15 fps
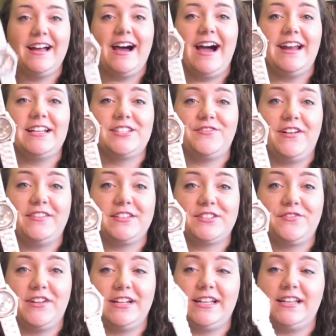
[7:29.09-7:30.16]
I just find it
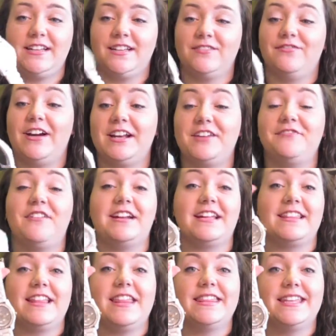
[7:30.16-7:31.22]
funny
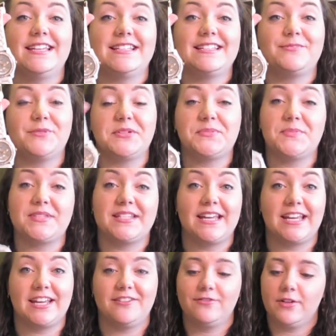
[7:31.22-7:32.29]
that this was
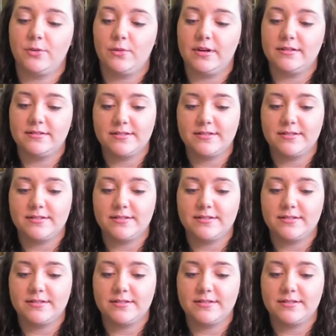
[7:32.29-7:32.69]
mistaken for one.